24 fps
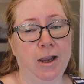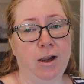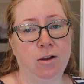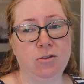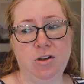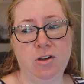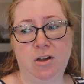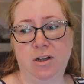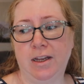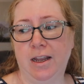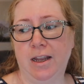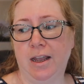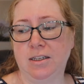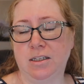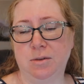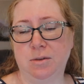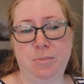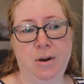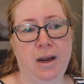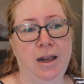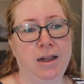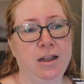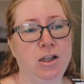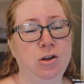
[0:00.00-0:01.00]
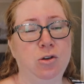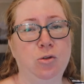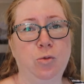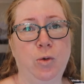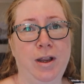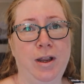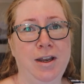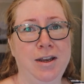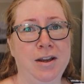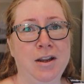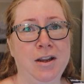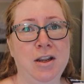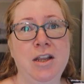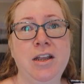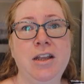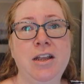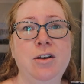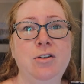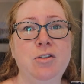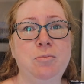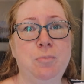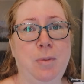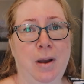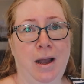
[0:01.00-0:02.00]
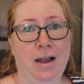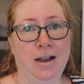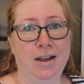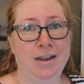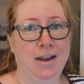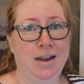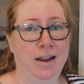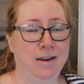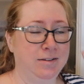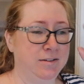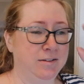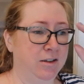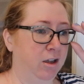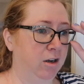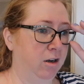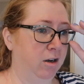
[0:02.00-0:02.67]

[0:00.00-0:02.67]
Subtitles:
I was yelling out to Bailey, he was barking outside,